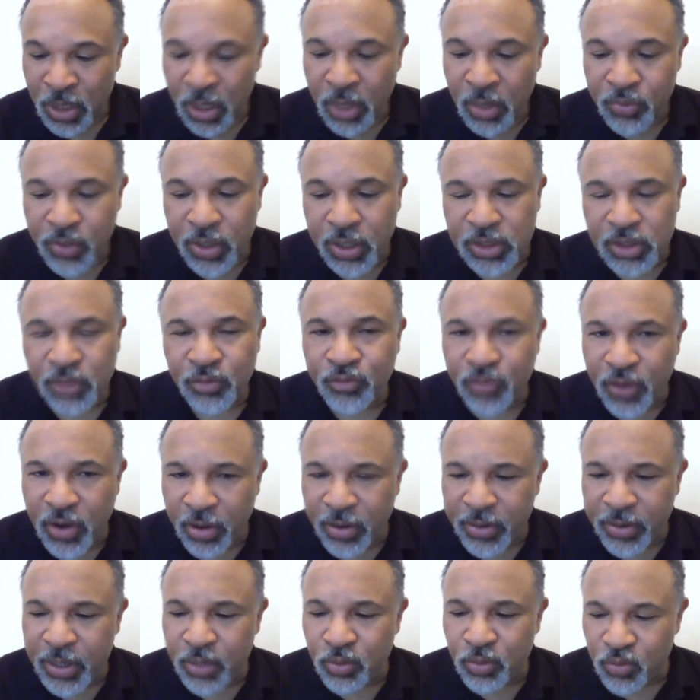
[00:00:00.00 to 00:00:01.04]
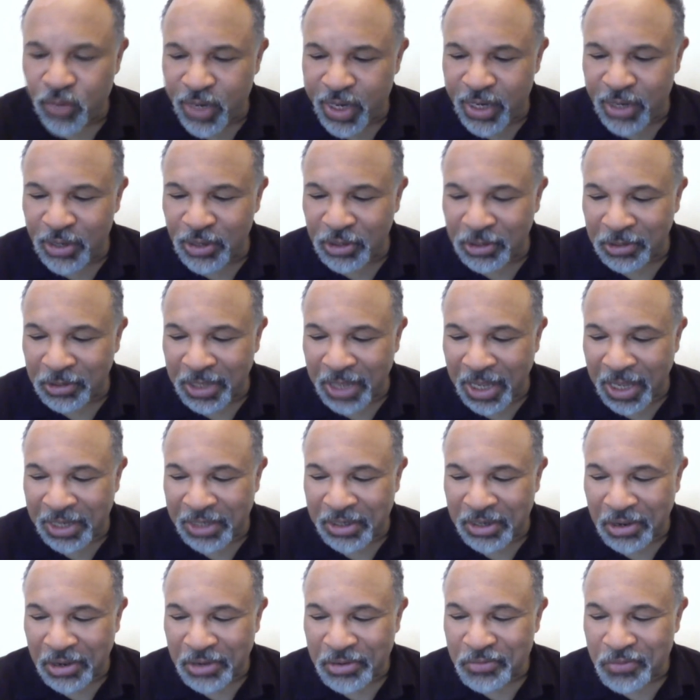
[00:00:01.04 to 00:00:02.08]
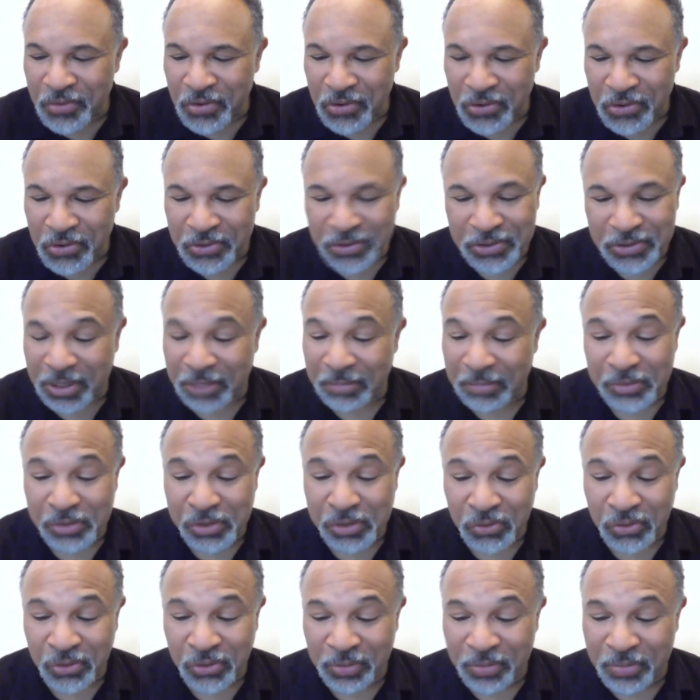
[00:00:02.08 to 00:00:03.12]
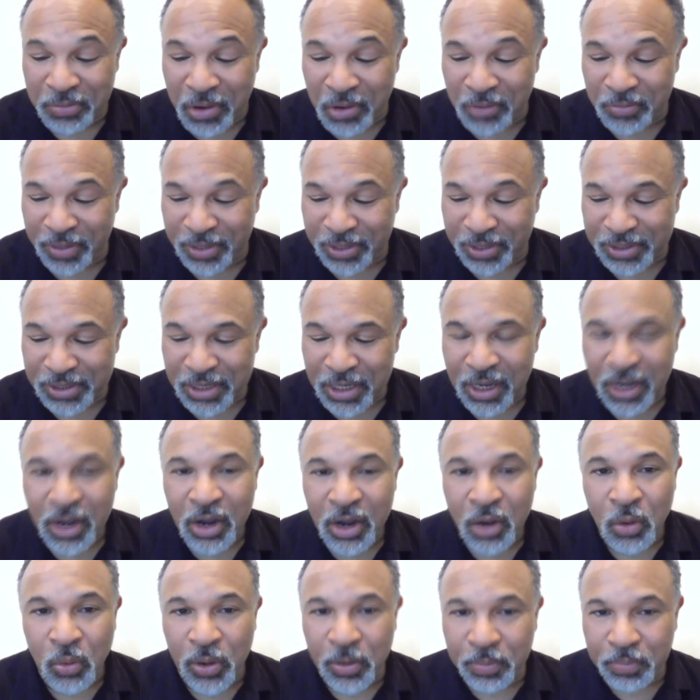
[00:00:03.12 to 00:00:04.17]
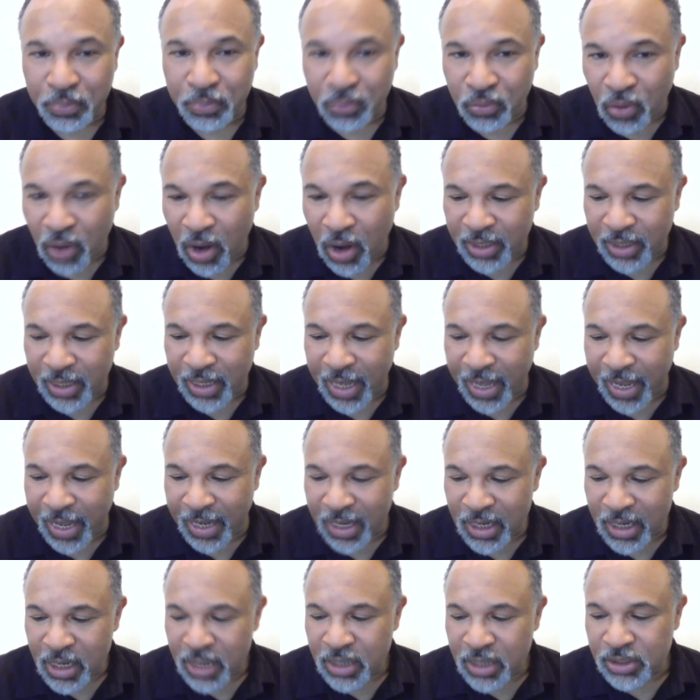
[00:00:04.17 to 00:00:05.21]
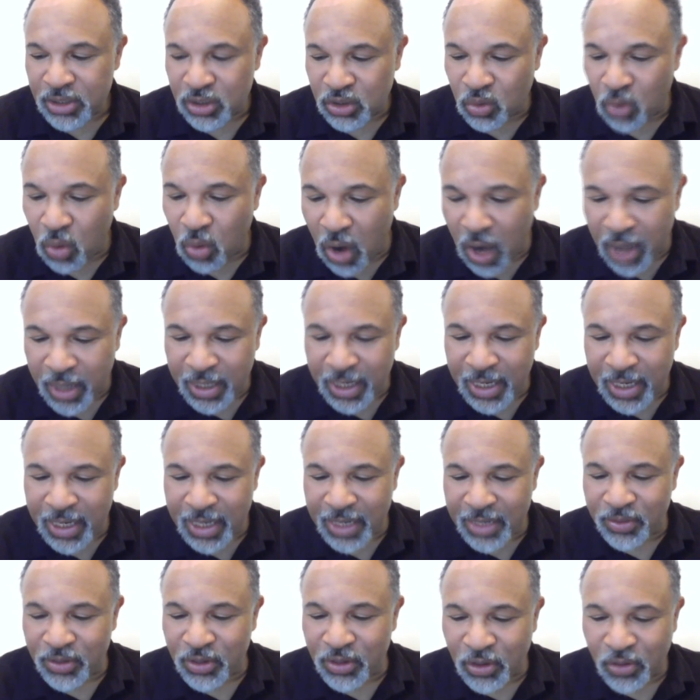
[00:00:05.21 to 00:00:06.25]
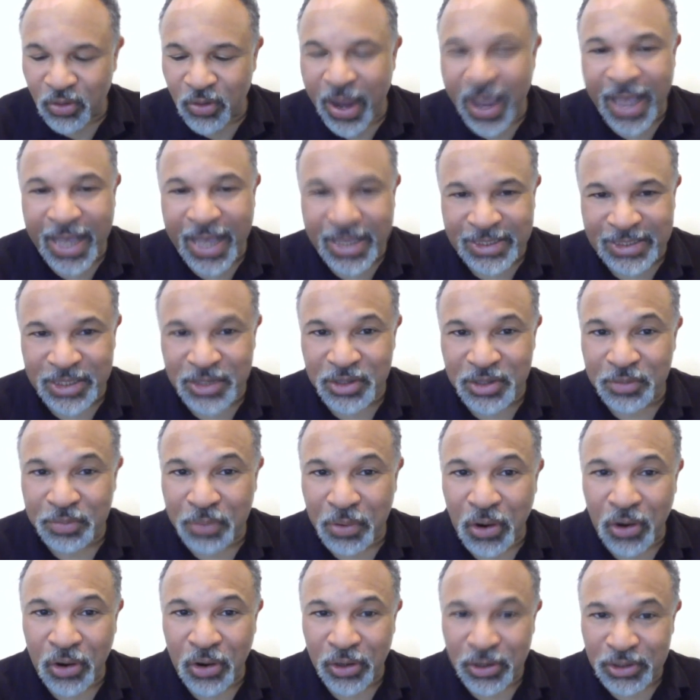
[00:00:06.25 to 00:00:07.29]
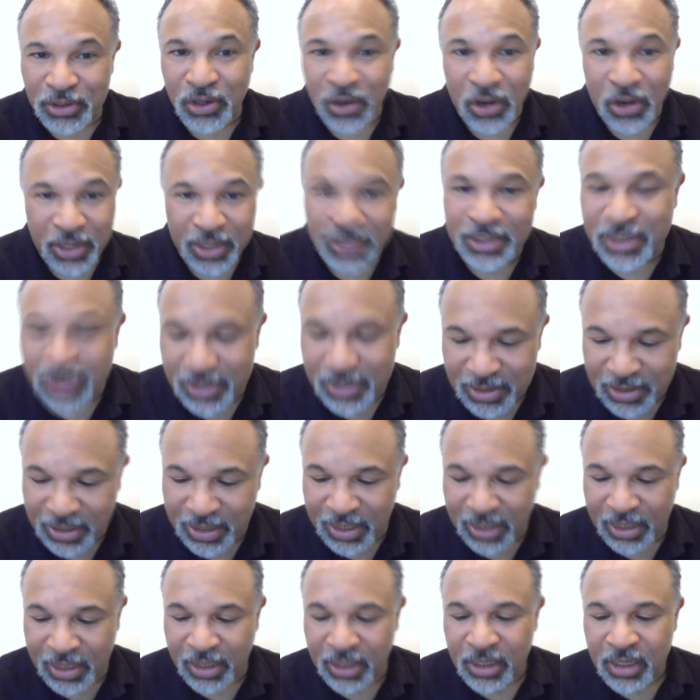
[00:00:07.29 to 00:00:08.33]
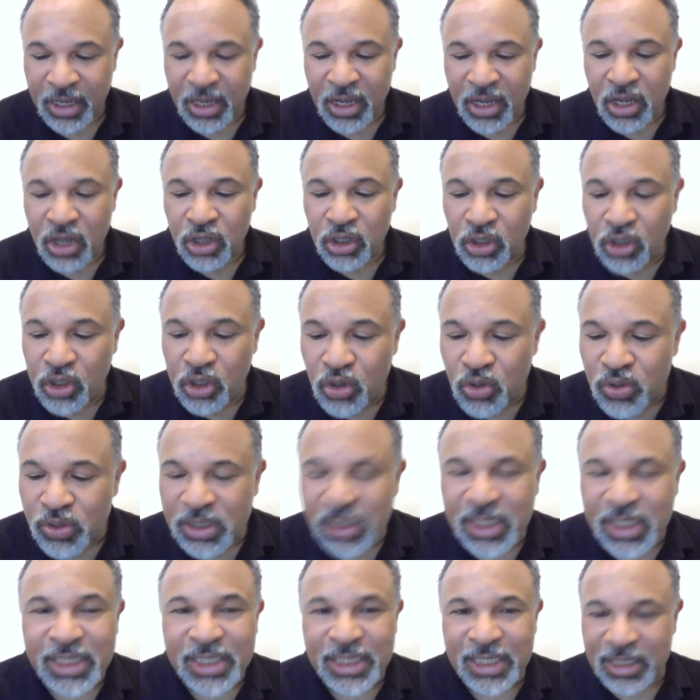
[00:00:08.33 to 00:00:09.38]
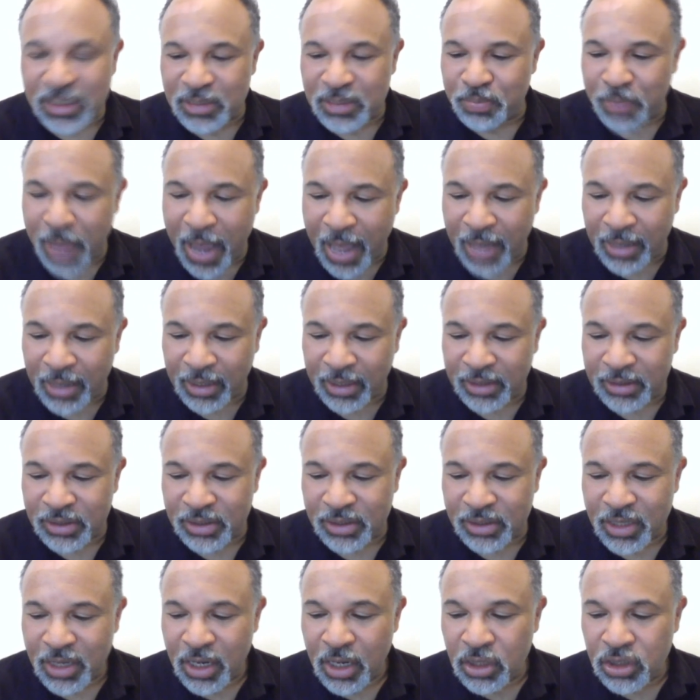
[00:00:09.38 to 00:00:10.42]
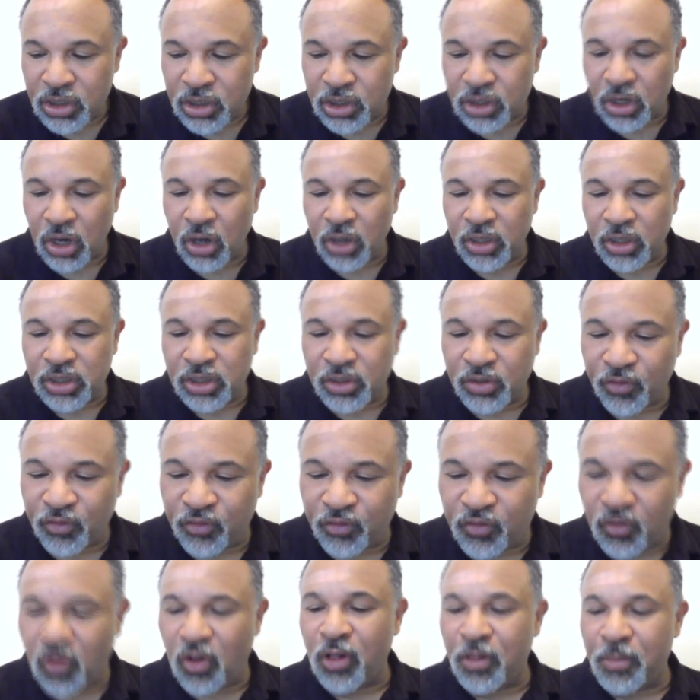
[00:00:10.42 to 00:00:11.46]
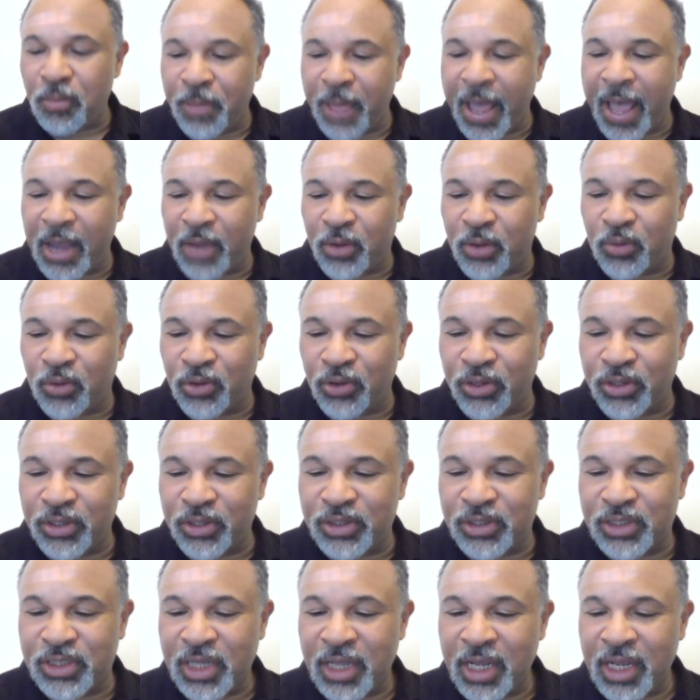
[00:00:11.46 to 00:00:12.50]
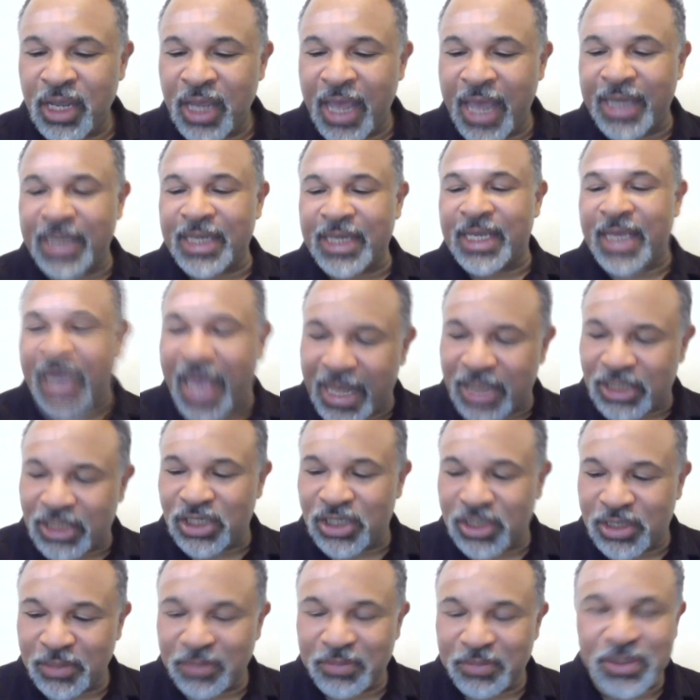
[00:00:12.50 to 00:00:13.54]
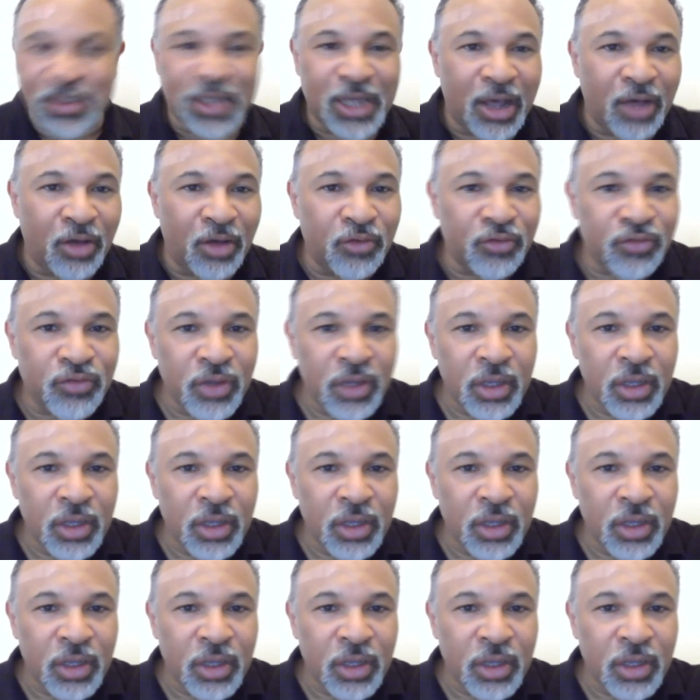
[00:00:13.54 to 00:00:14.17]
There's a very real and unrehearsed, I'm sure, moment when Poitier, squatting in the grass in the park talking to Selina, loses his balance, starts to fall backwards, and catches himself.